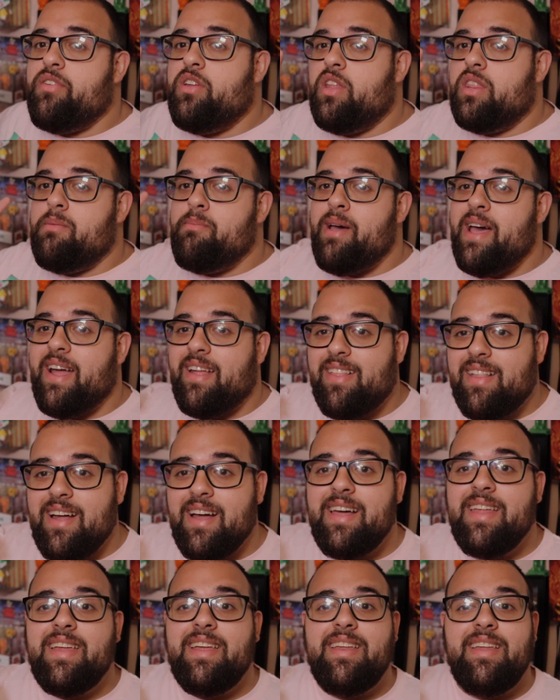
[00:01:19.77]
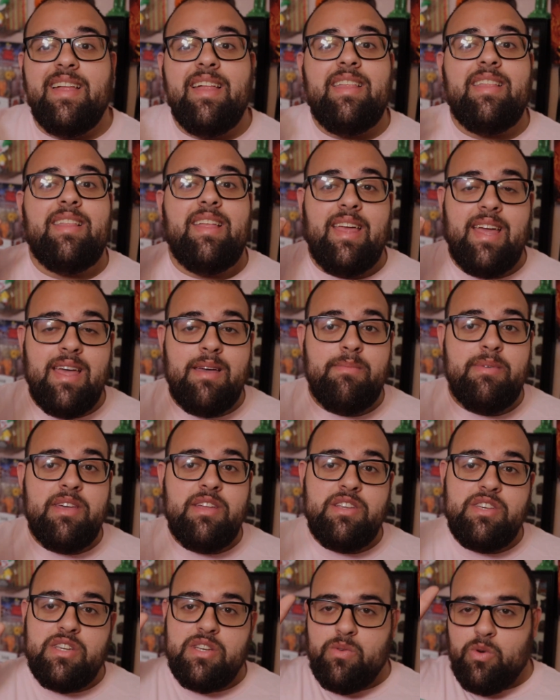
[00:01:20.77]
And on the back side, it is the
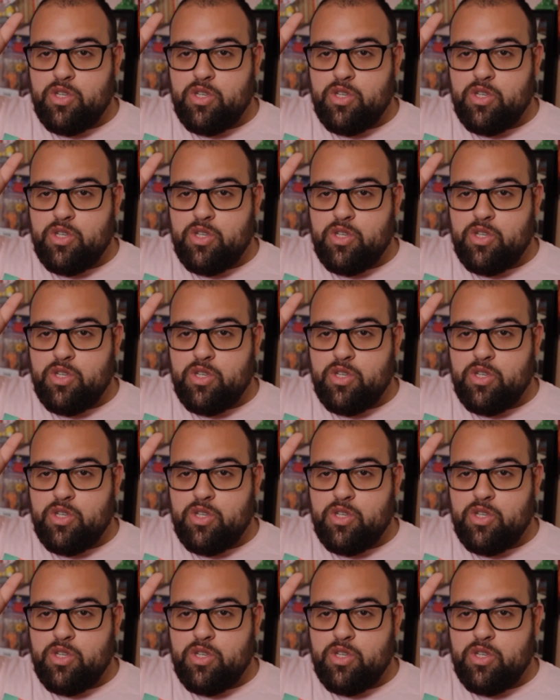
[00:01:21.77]
image,